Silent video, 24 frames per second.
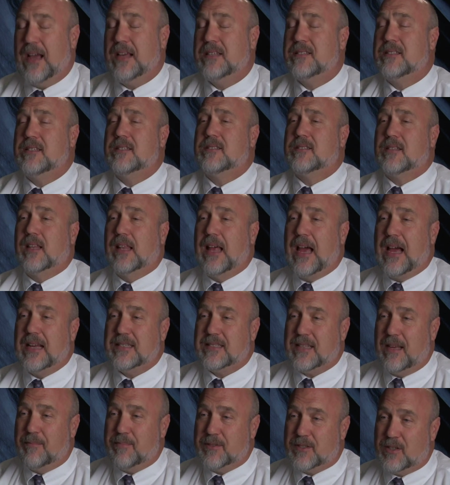why is this the
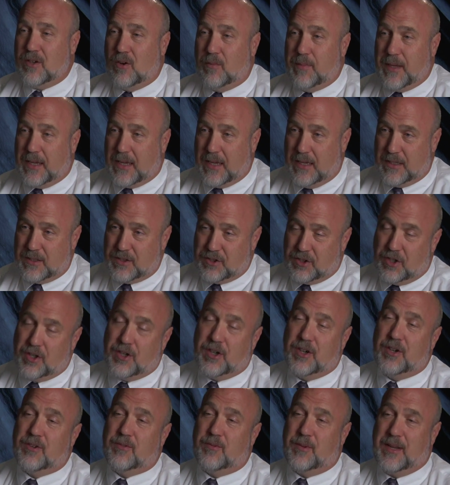last episode? Because
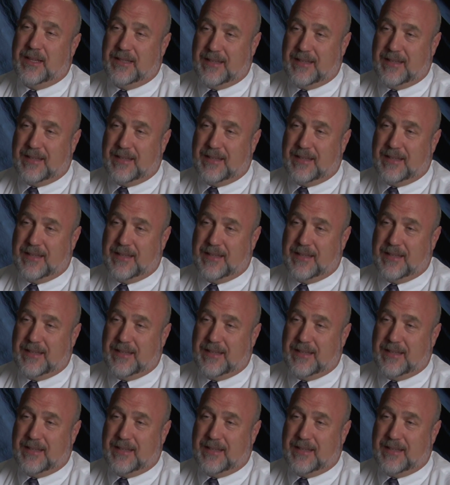you're